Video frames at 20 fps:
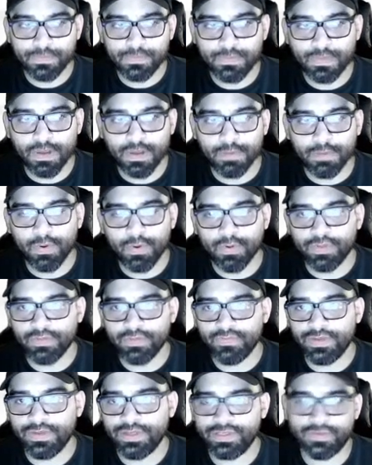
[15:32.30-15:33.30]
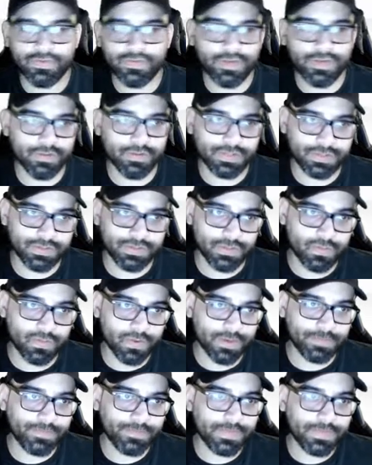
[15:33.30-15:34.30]
both of these videos into one.
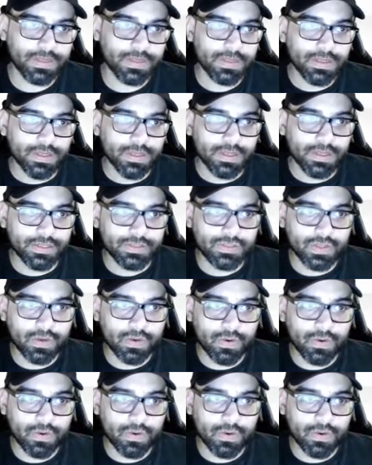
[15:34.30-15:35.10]
And so